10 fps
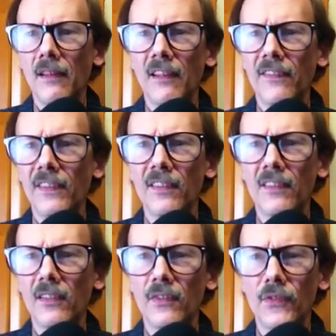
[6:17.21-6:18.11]

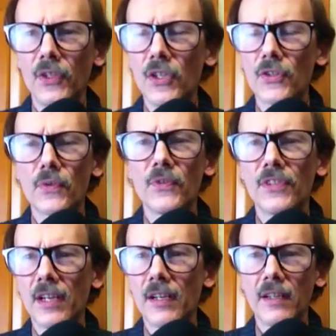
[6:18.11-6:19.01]
if he doesn't
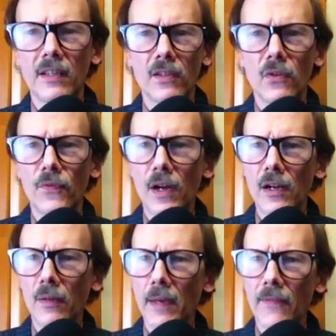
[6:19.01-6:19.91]
resign, he can go
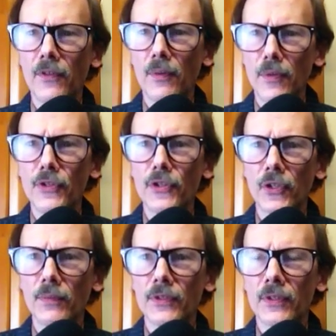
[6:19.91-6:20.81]
fire him after the
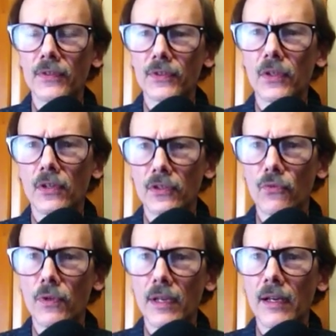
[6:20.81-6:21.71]
midterms, as long
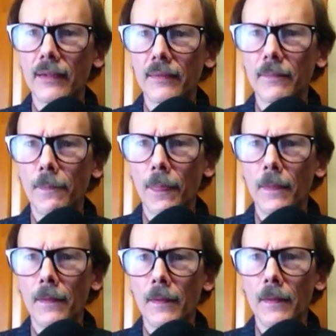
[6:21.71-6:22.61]
as we got,
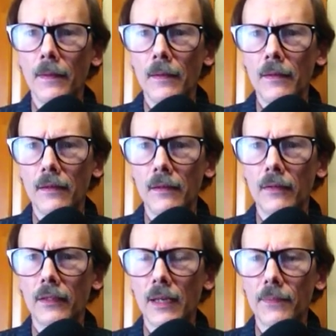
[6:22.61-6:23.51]

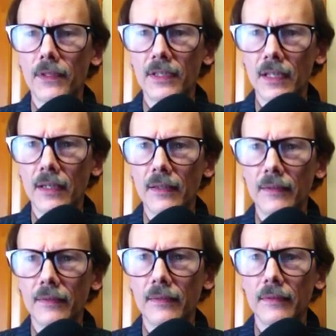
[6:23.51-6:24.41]
kept the Senate
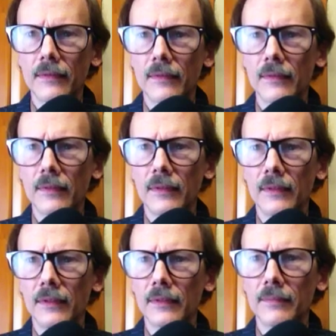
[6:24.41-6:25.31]

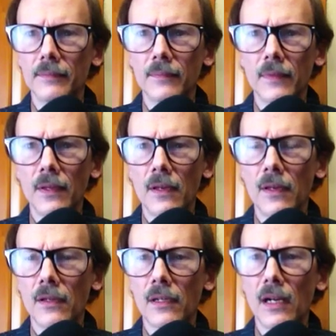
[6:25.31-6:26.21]
and
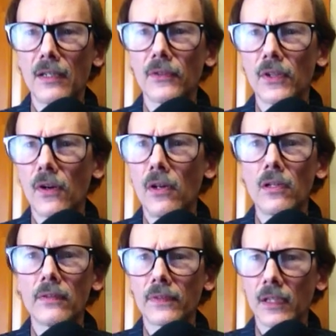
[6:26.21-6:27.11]
Congress,
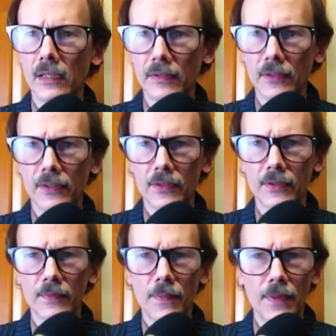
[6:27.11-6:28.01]
all of Congress.
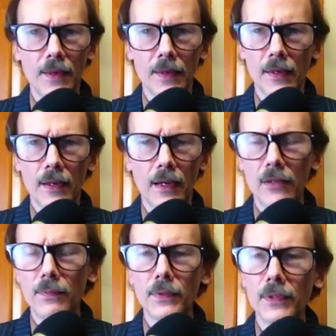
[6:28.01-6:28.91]
I
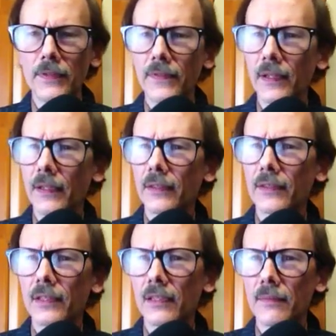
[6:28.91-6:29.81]
don't believe that
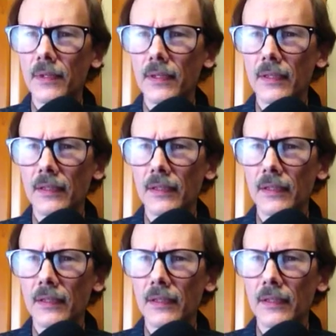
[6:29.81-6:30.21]
it's going to be